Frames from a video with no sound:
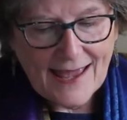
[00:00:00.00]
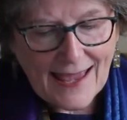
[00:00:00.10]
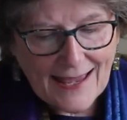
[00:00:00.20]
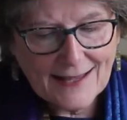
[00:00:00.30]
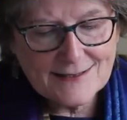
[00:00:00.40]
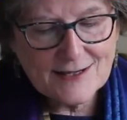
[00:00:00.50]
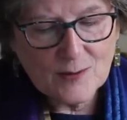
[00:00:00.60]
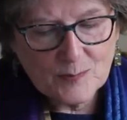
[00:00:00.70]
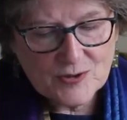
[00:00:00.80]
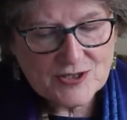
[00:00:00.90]
and a
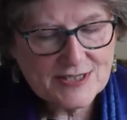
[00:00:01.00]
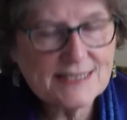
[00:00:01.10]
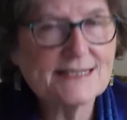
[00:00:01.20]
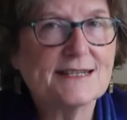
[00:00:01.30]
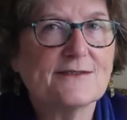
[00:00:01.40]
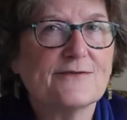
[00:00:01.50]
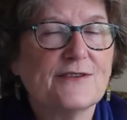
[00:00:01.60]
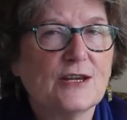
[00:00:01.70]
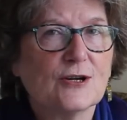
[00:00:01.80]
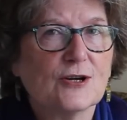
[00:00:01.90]
persistent
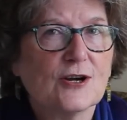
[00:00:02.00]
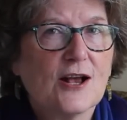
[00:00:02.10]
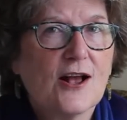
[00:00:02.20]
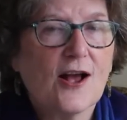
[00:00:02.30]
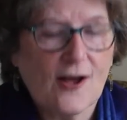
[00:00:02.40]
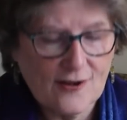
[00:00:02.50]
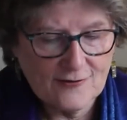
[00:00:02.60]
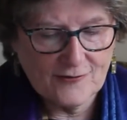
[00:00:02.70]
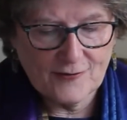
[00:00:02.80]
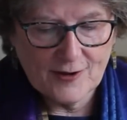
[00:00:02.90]
fear
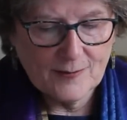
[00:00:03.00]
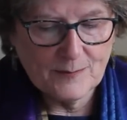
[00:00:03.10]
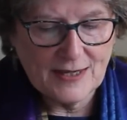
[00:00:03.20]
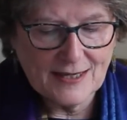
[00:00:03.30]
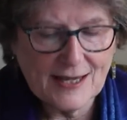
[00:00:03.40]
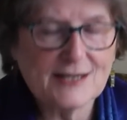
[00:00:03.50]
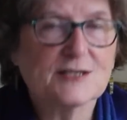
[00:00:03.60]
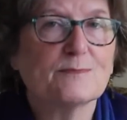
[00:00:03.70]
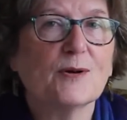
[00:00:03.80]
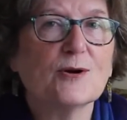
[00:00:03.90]
of being
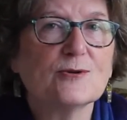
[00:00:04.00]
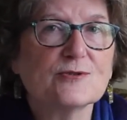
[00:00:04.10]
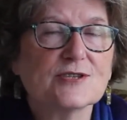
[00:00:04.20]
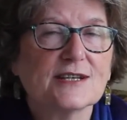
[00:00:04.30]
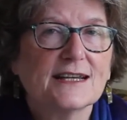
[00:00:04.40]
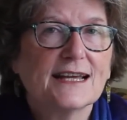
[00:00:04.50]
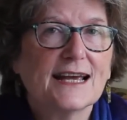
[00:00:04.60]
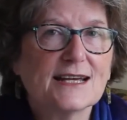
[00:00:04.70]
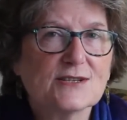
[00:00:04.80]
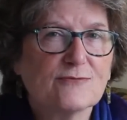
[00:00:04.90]
exposed
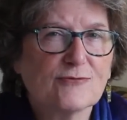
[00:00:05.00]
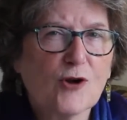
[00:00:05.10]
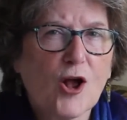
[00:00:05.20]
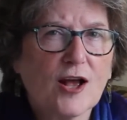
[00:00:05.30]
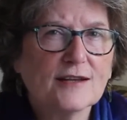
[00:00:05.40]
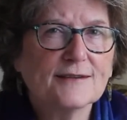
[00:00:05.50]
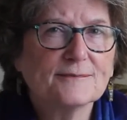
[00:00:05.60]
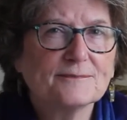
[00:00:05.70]
as a fraud.